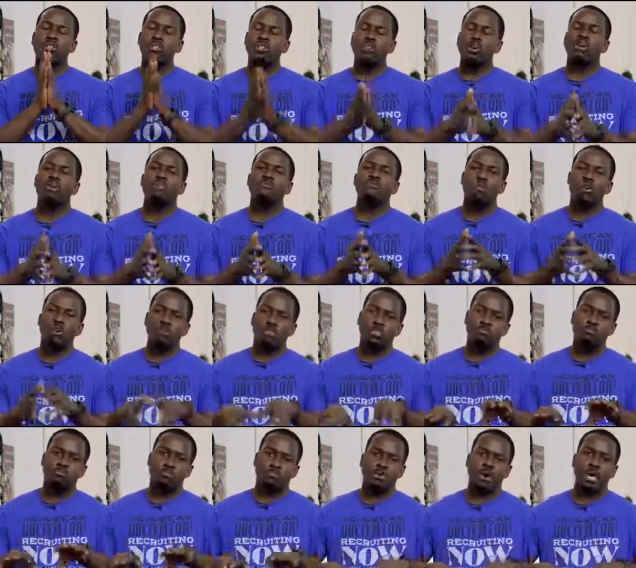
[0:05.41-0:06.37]
lot of
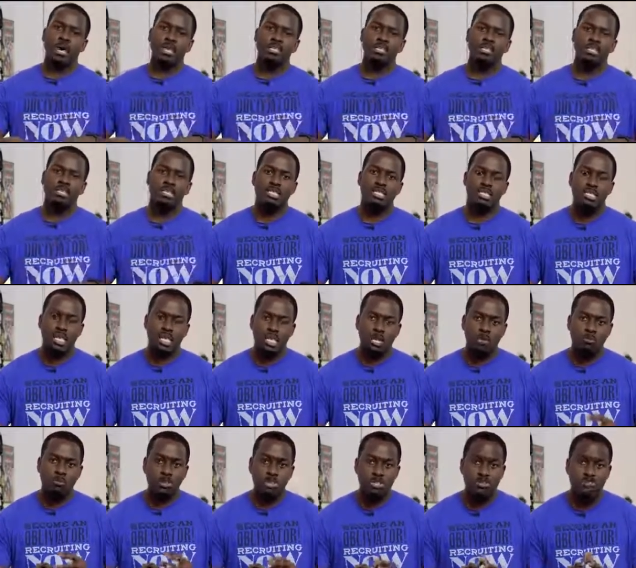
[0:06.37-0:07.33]
awesome prizes and
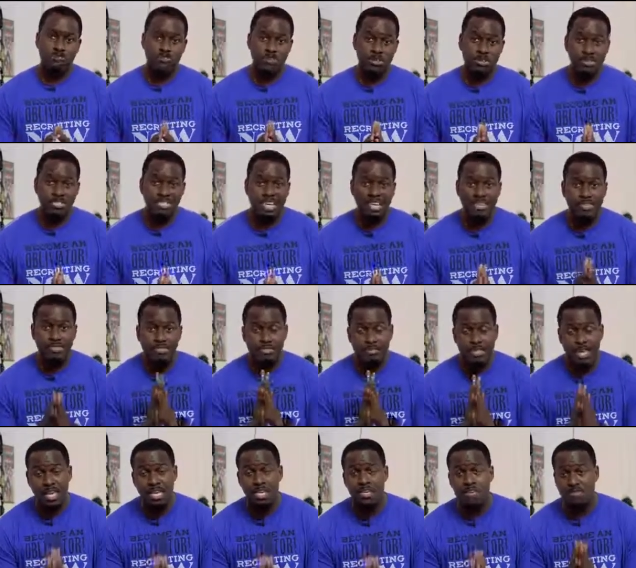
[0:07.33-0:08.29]
I want to first say
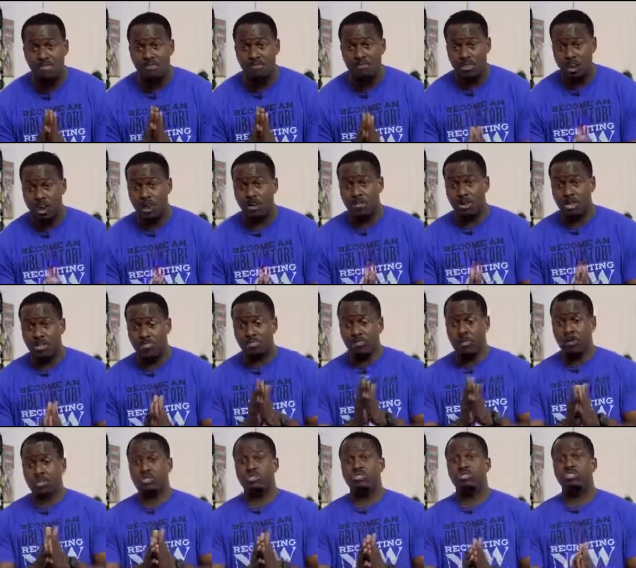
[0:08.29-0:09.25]
thank you very much
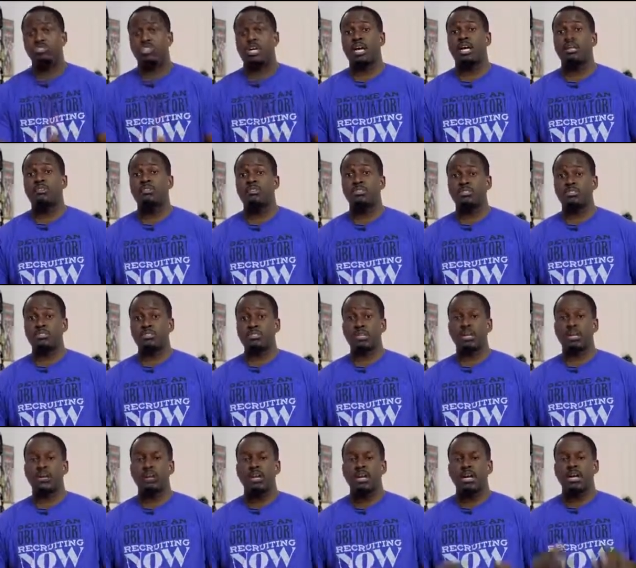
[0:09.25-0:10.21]
for watching the channel this
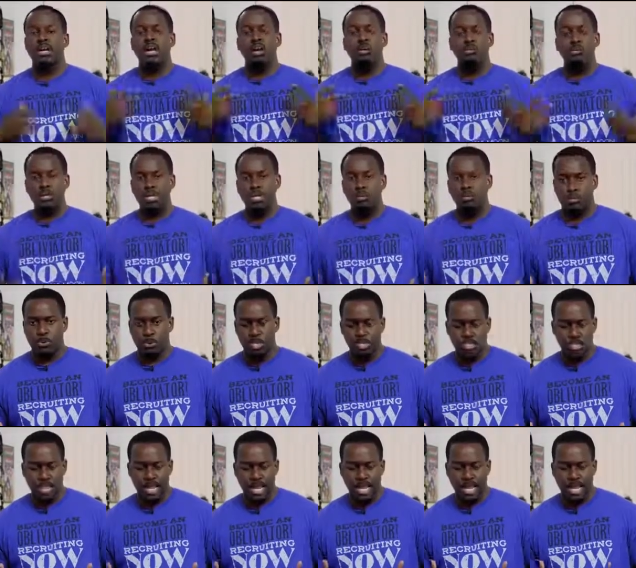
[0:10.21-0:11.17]
year. Really
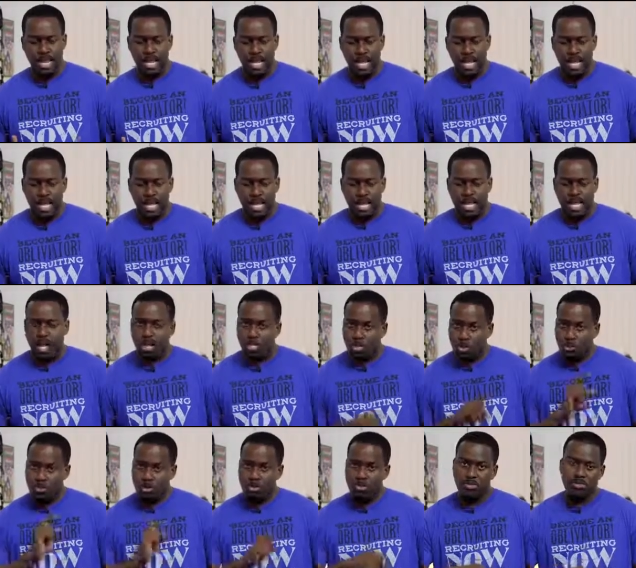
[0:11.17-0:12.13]
appreciate it. And I
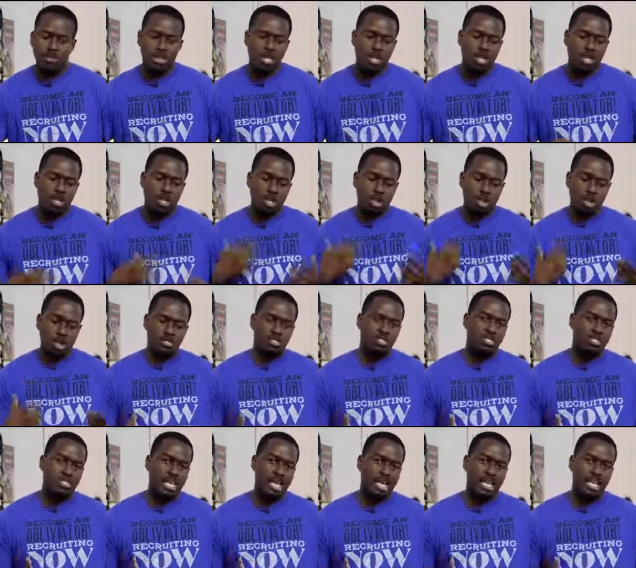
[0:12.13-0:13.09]
also want to thank
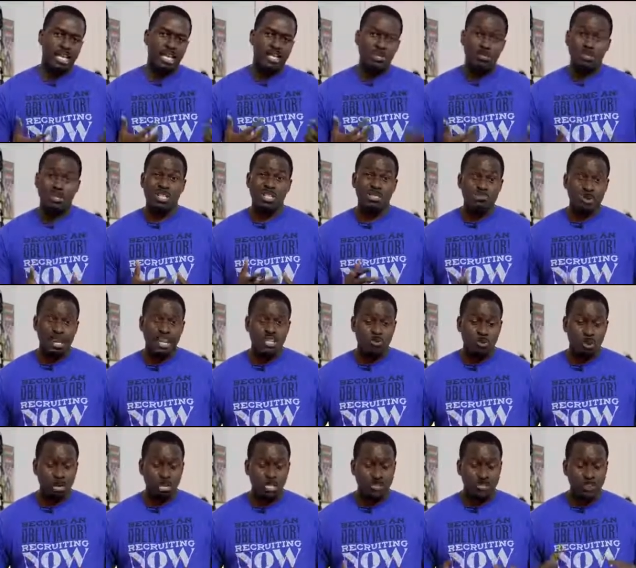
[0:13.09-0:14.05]
Logitech as well as
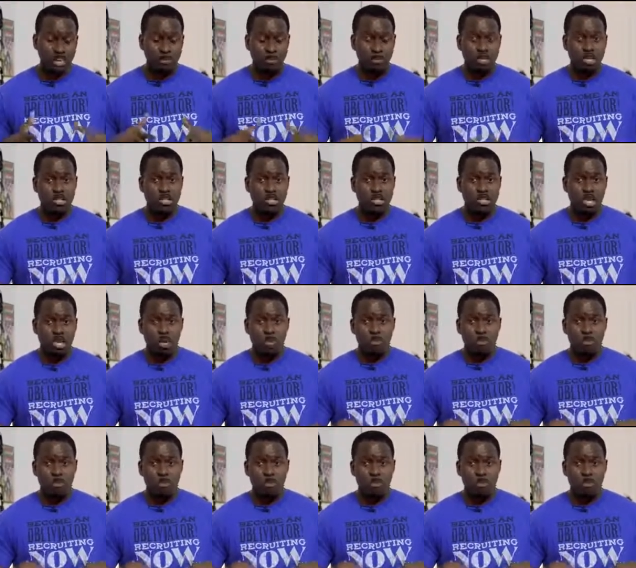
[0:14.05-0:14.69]
Plantronics for helping us